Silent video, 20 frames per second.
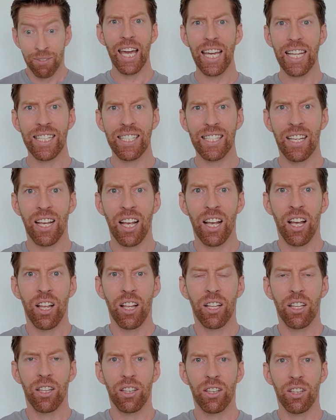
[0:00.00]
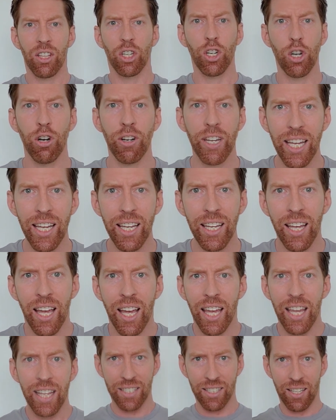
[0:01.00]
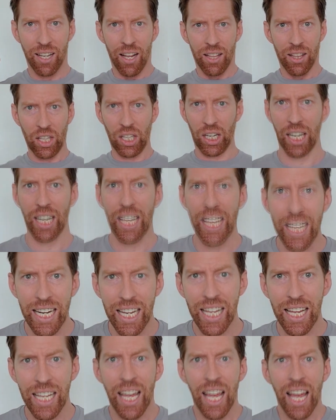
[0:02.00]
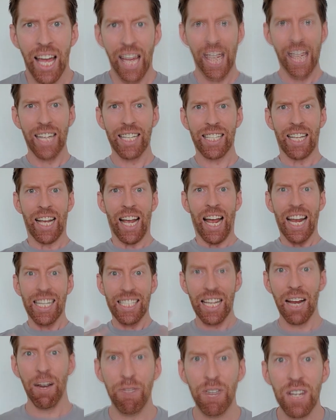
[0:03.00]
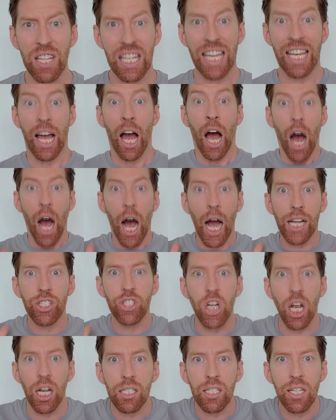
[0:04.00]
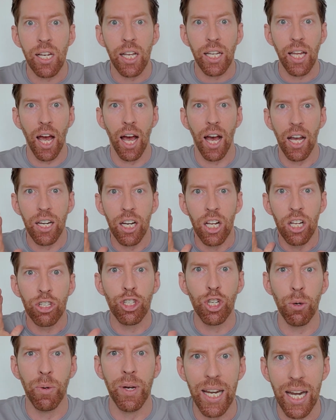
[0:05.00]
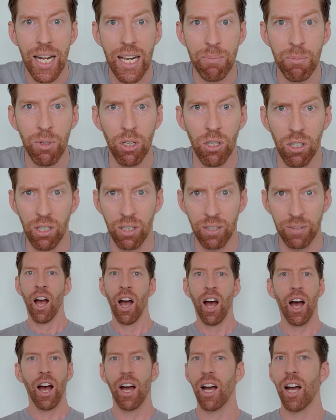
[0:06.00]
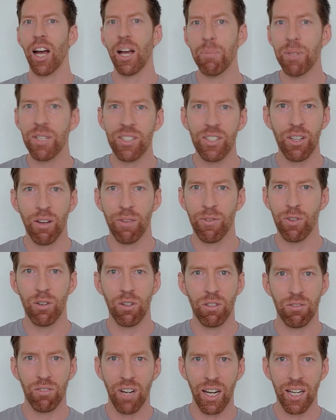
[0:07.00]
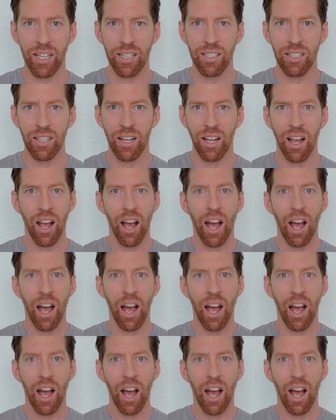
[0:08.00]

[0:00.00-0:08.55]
It's the cooking, it's the cleaning, it's everything. I just can't do it anymore. I miss the overcooked rice.